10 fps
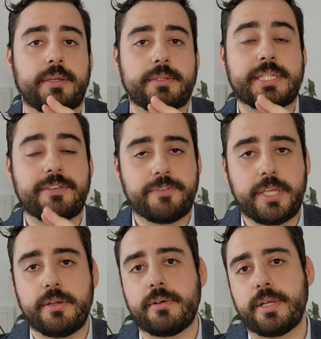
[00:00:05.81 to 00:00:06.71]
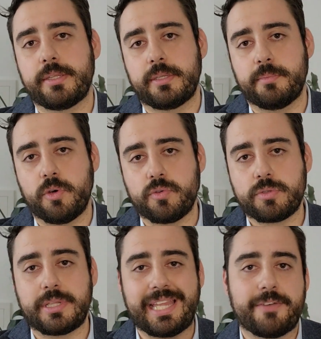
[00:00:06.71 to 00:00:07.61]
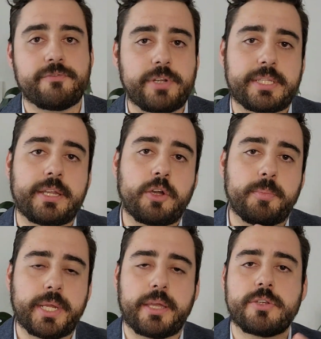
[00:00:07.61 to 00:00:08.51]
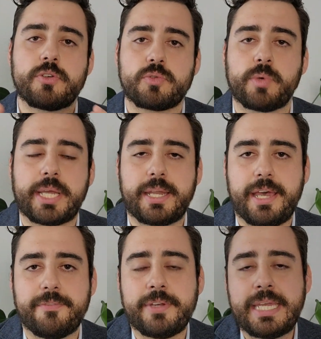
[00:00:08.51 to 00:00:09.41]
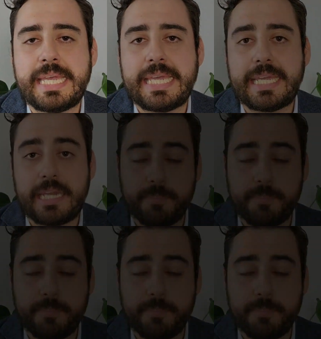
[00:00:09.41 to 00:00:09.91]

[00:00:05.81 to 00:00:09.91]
severe and the most life-threatening complications we can have in